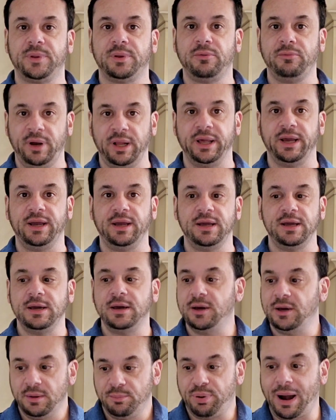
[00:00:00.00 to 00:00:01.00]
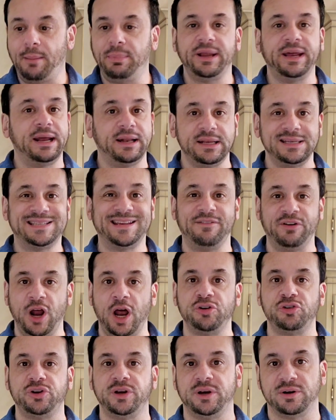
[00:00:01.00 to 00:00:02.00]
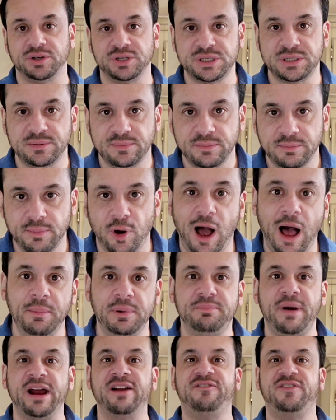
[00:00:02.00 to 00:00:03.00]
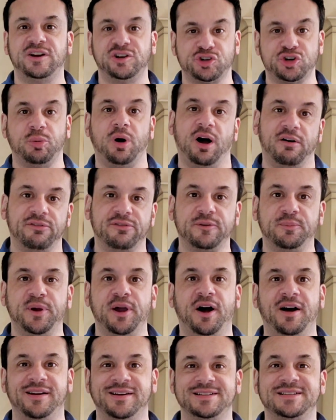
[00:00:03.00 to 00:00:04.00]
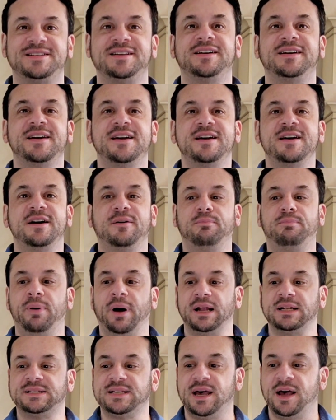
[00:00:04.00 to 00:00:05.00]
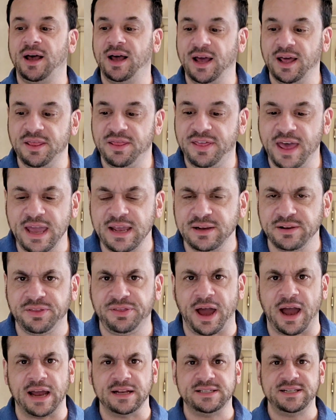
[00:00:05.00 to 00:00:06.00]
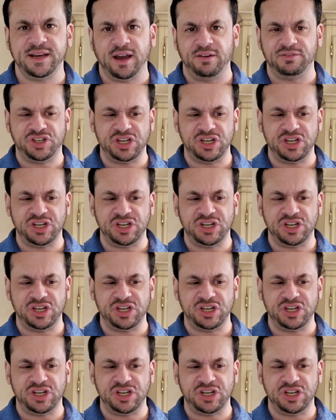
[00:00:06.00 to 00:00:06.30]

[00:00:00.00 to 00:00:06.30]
Really. Probably at least 700 years. Muhammad might have finished them off, to be honest. But the idea of